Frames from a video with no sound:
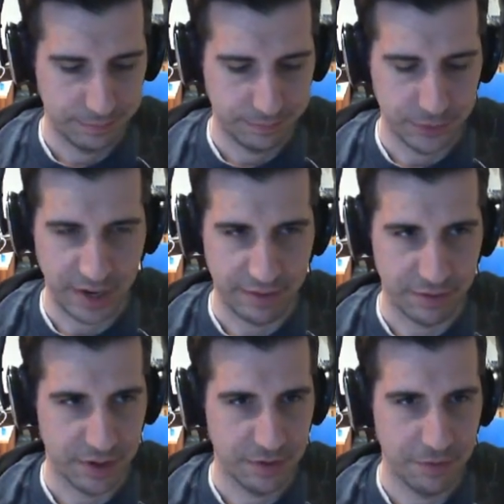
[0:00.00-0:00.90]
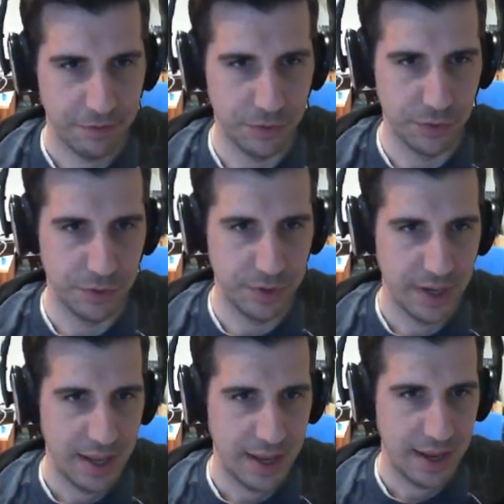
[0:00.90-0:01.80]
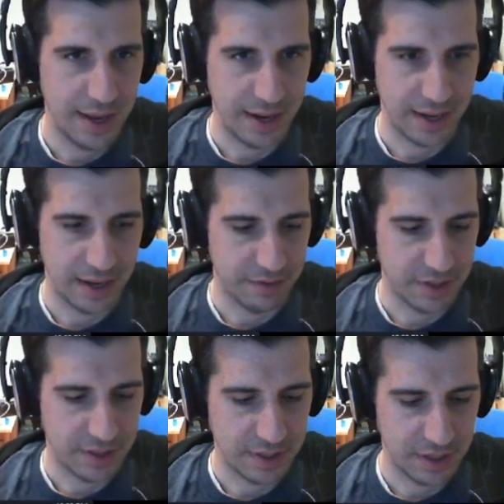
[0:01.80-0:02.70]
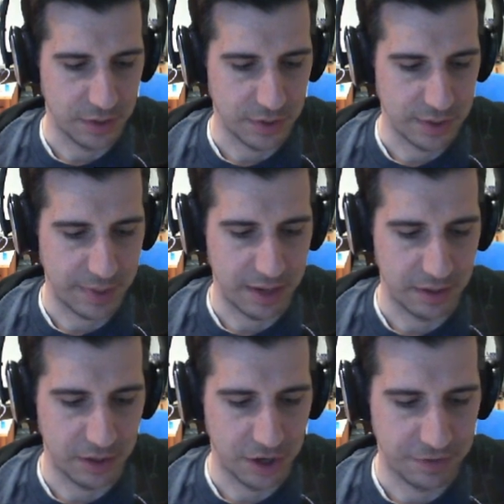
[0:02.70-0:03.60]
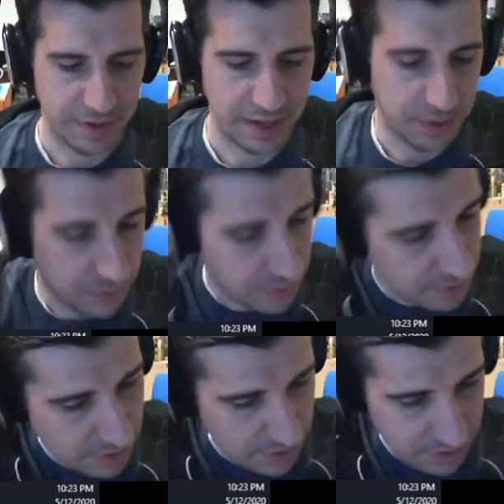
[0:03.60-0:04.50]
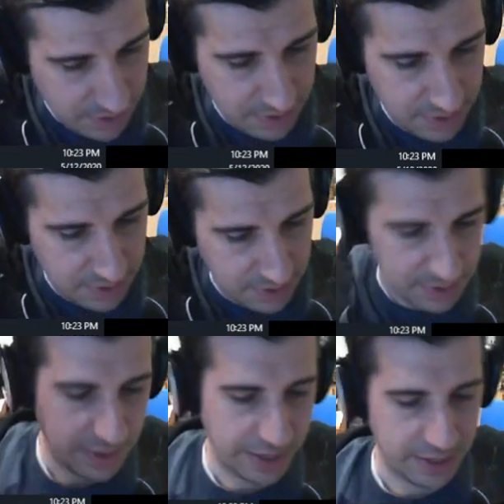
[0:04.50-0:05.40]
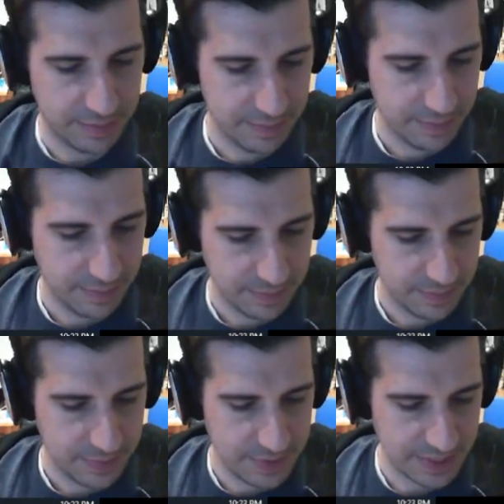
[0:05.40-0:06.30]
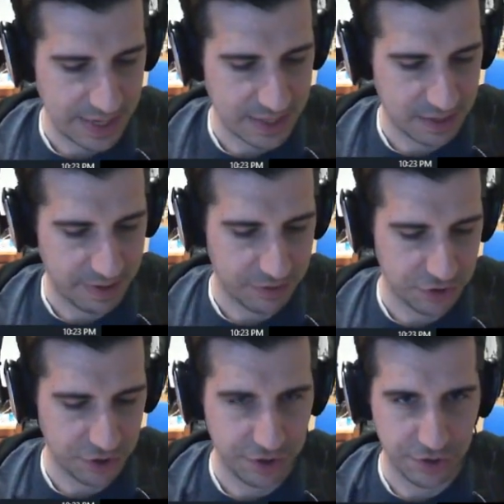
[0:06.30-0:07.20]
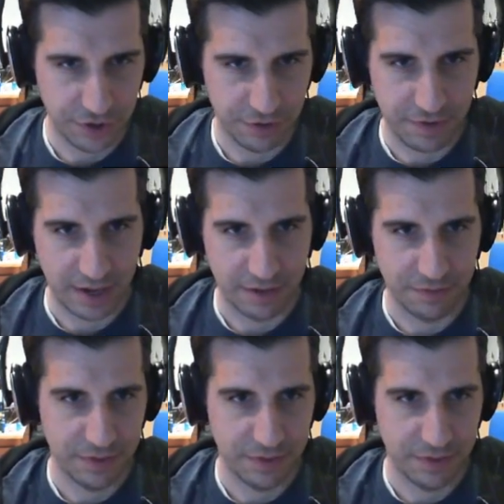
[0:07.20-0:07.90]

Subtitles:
whatever, foo, and I give it, you know, some kind of large value, like 6,535.